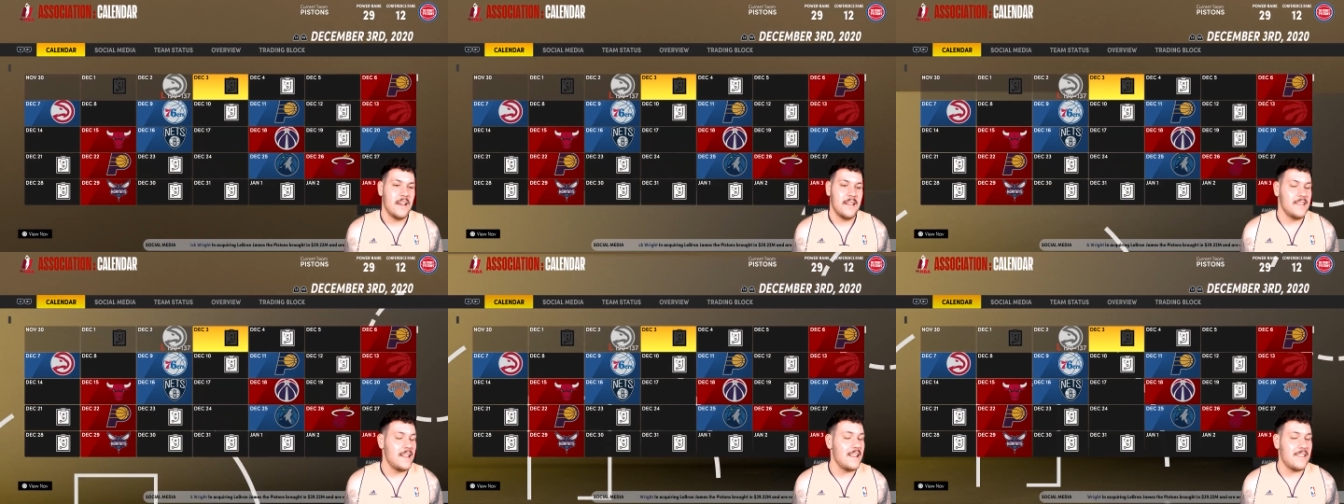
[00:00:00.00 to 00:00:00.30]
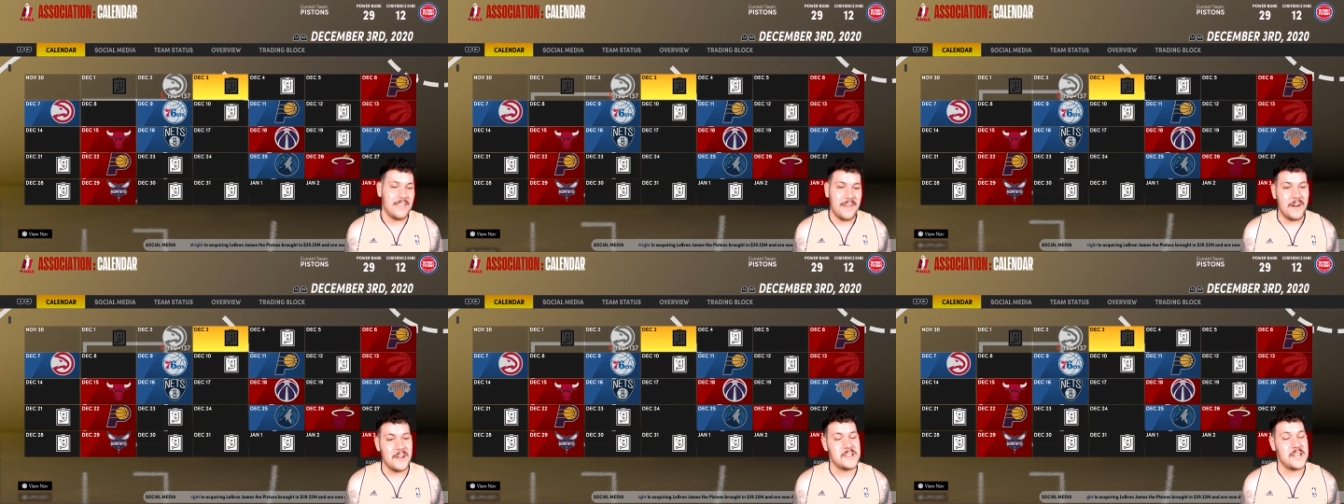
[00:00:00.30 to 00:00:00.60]

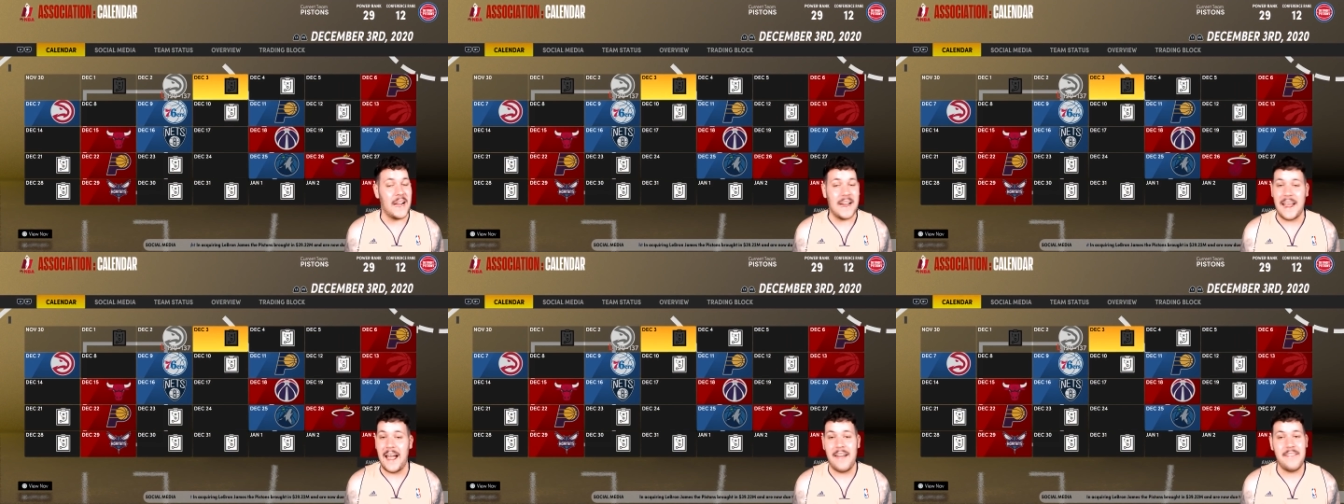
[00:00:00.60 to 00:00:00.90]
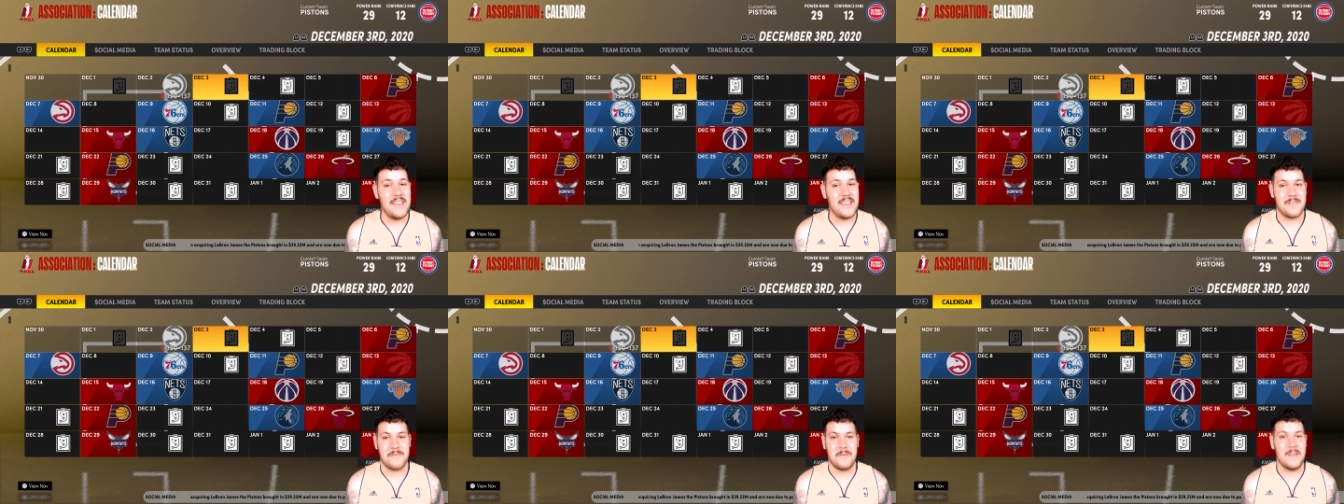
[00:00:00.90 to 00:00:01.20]
Let's go check out
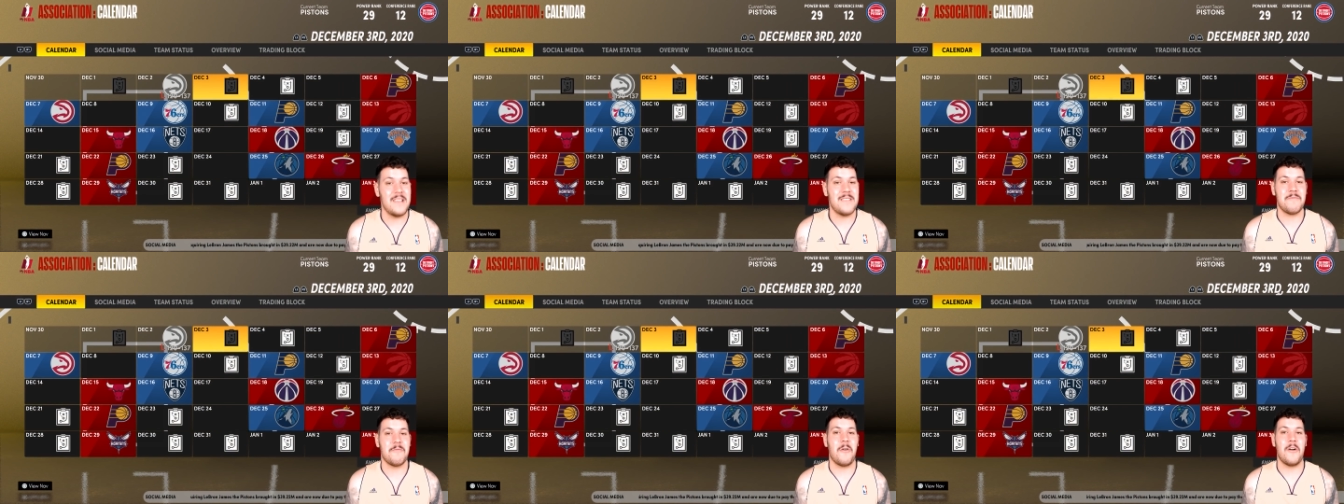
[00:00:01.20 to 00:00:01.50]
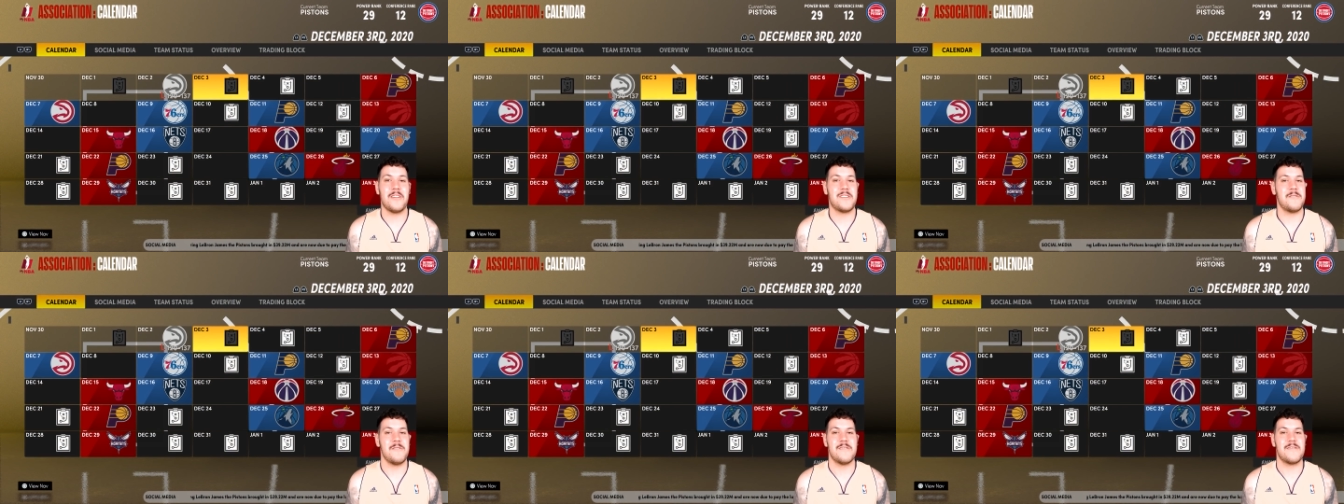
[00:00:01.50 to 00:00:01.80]
this. This
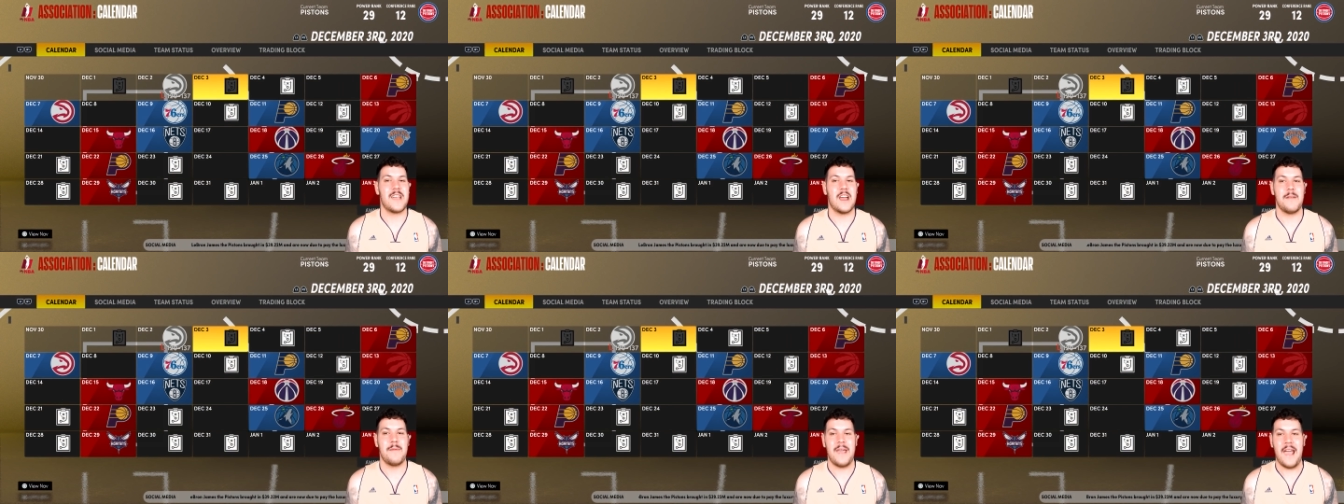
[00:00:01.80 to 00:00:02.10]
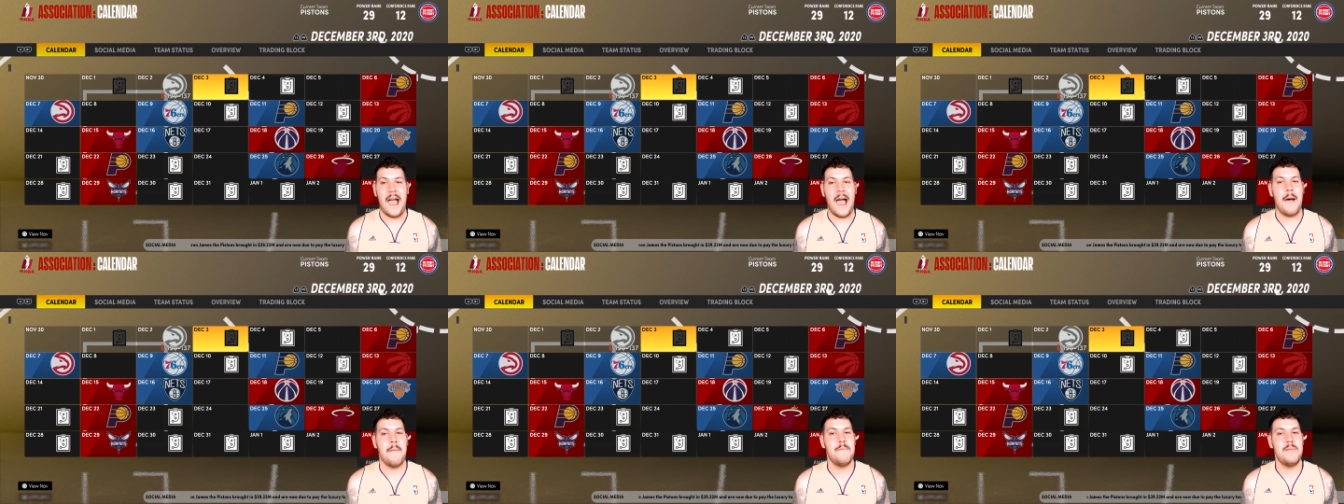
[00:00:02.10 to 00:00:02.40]
roster is going to be
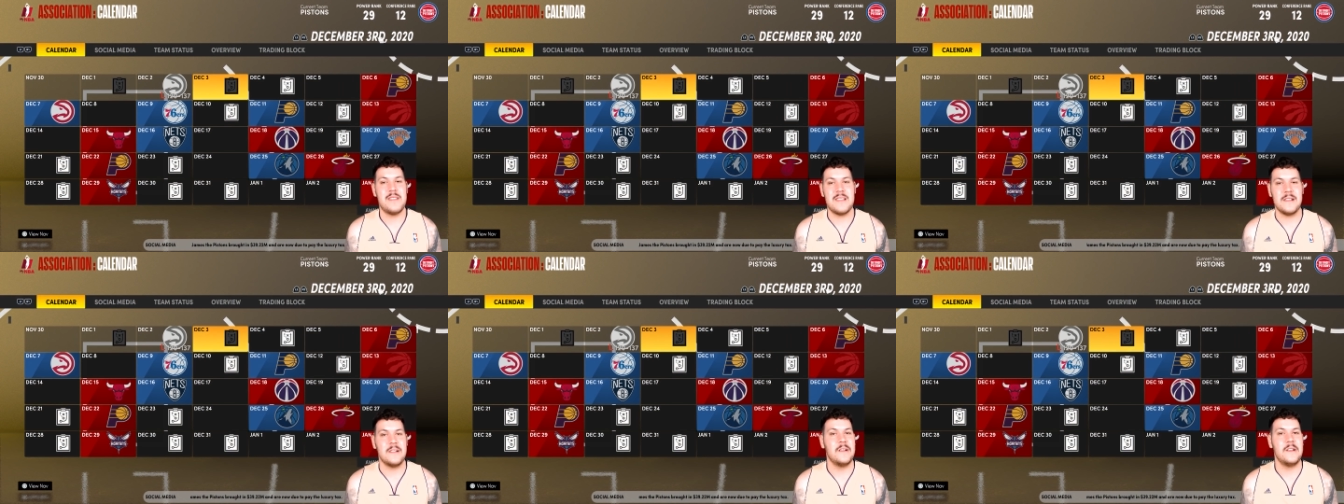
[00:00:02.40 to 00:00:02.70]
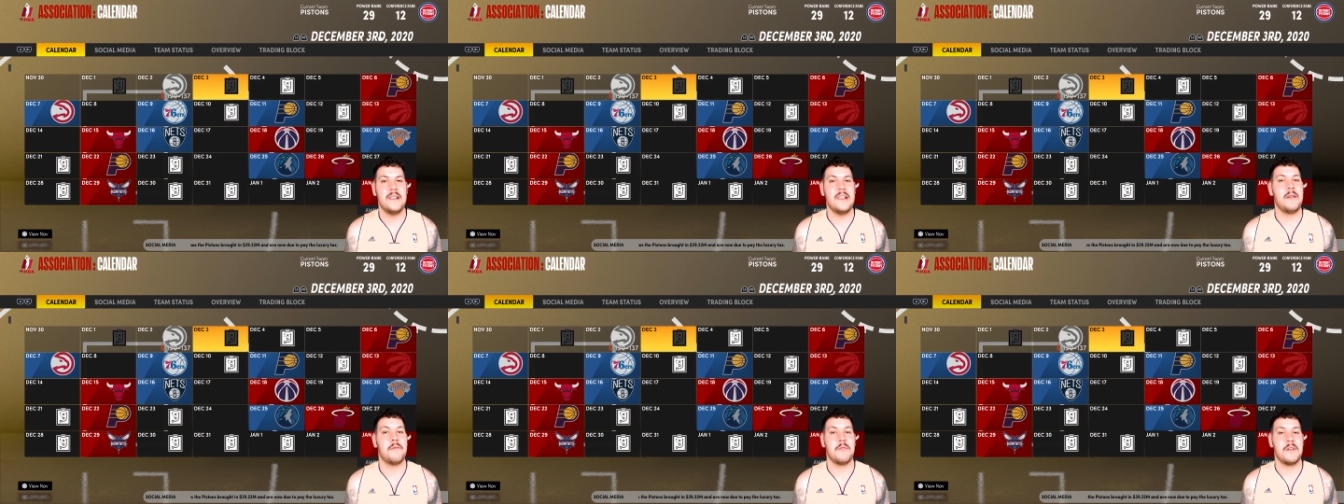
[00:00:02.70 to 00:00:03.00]

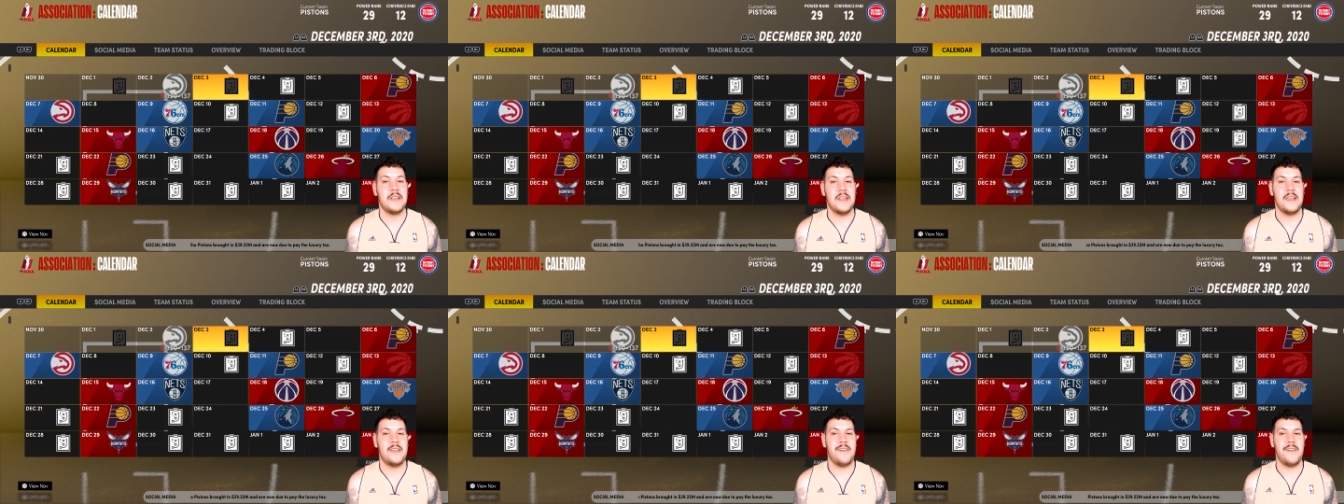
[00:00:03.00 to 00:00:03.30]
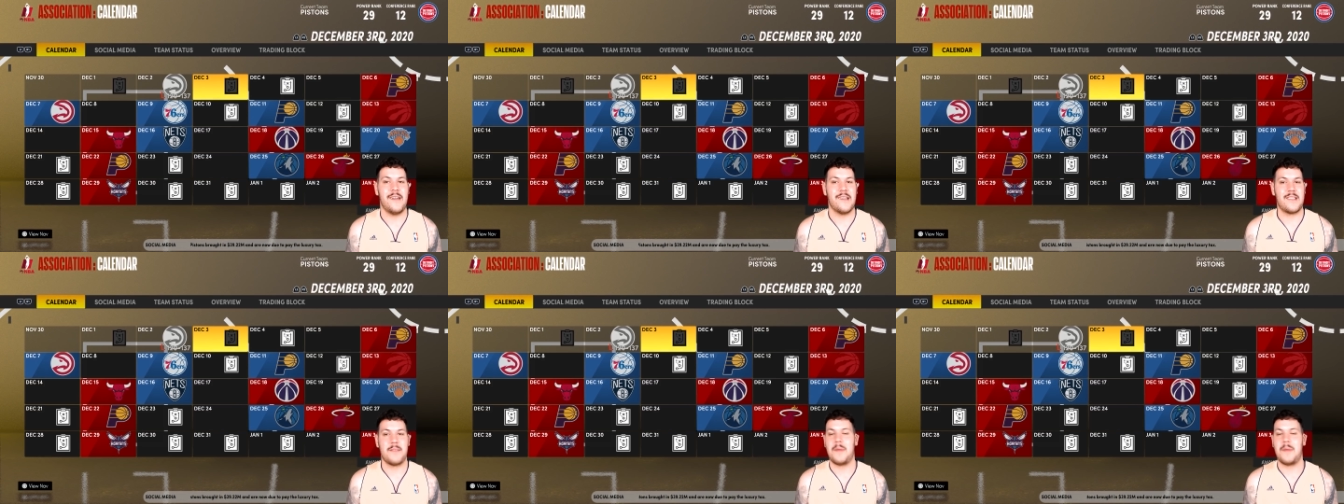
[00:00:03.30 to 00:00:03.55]
absolutely ridiculous.